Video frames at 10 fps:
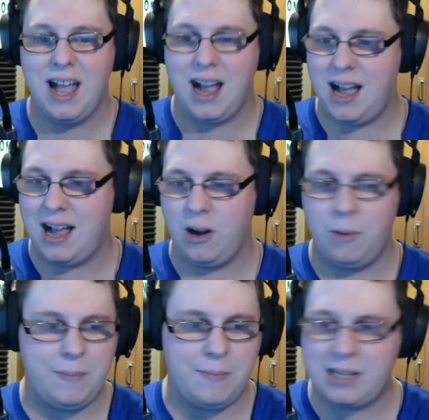
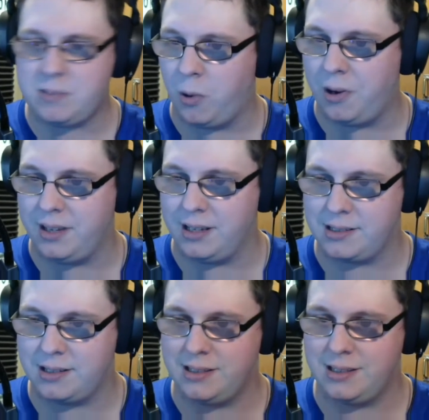Hope he makes more of
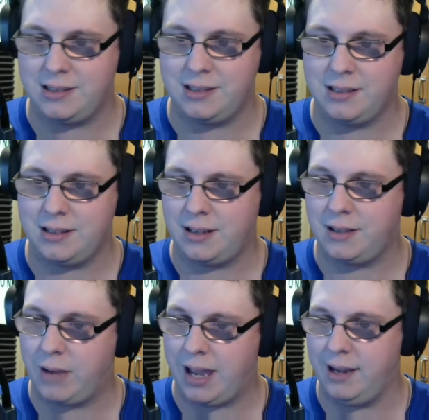these, because...
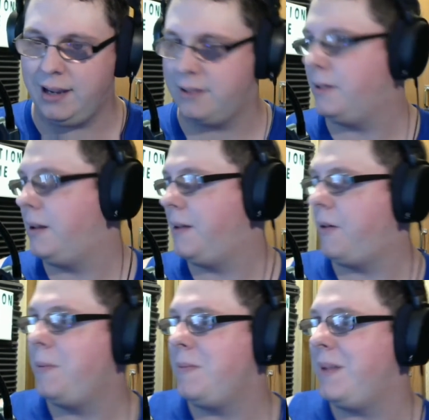Okay, yes. I
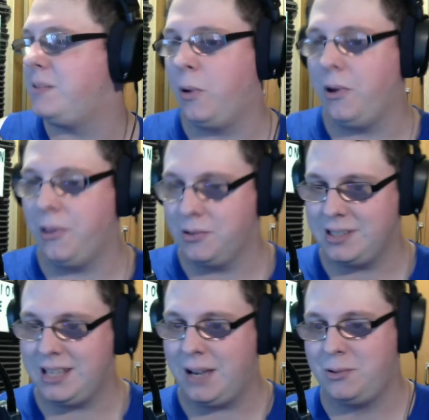hope he makes more of those,
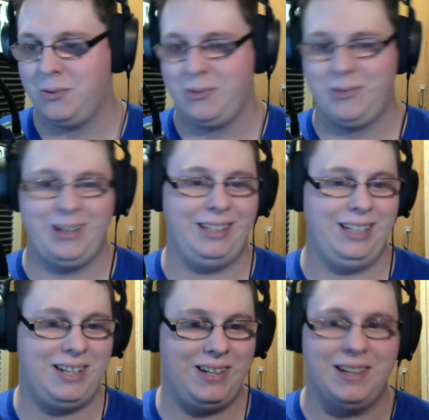because that was
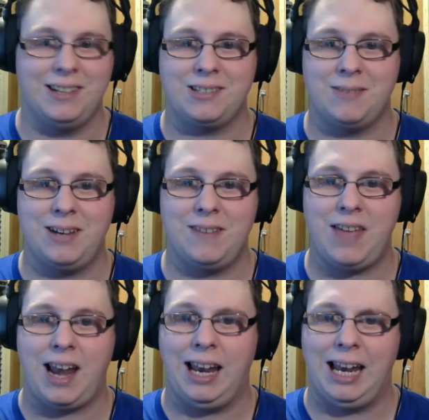really good. So I'm going to give
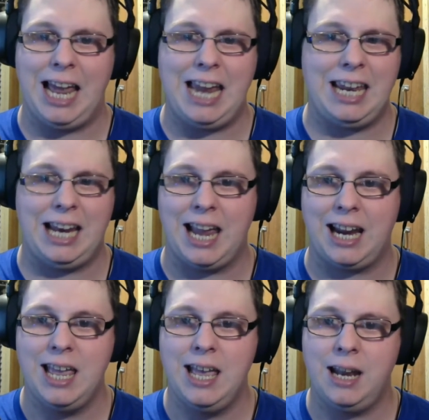that a like. And I'm
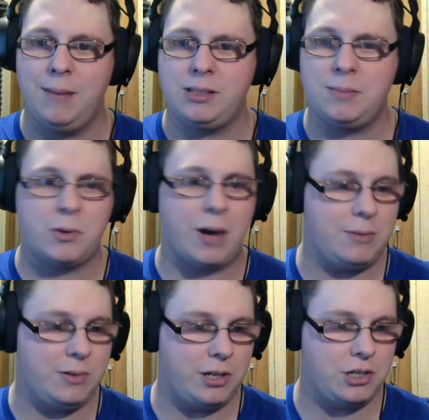going to
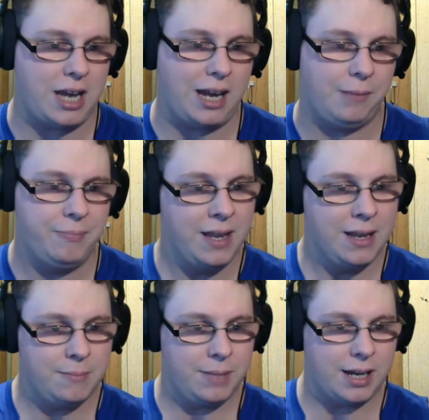subscribe to their channel,
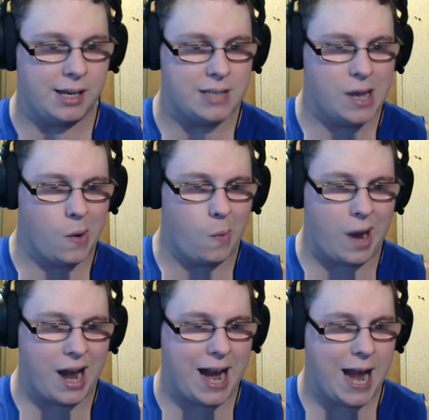because
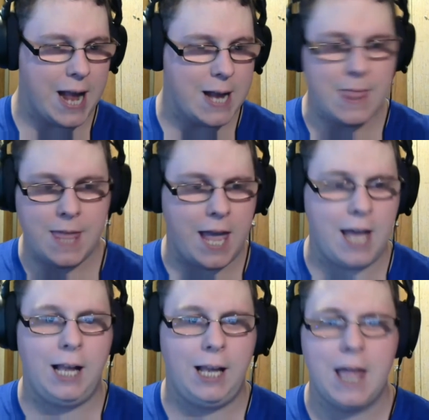why the
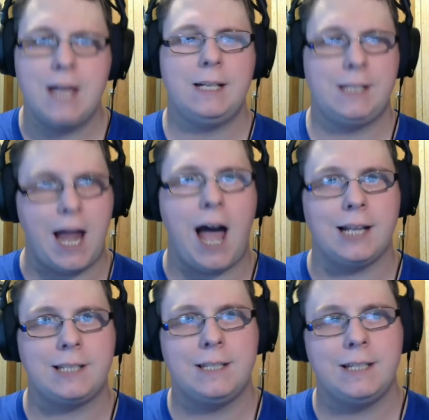hell
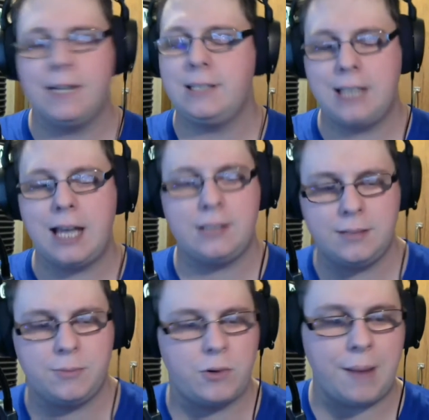not? It's nice to
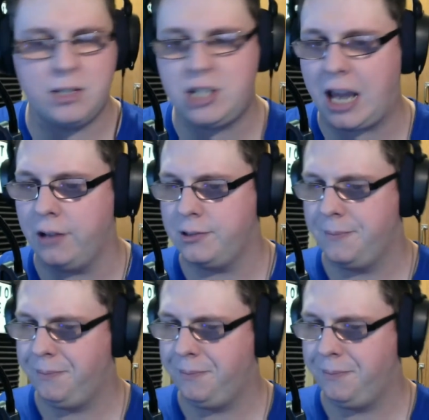subscribe to channels.